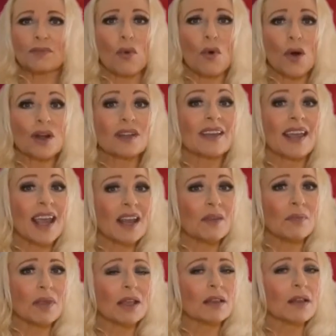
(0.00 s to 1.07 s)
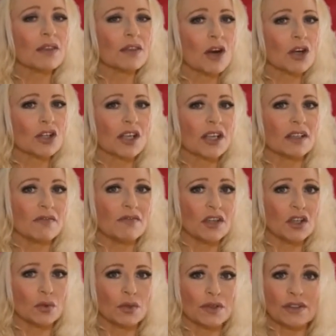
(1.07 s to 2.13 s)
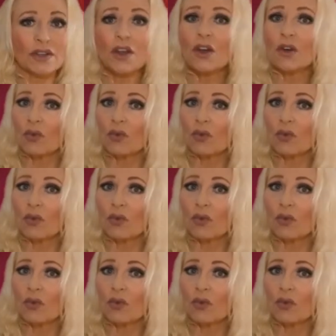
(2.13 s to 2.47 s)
born can be lethargic individuals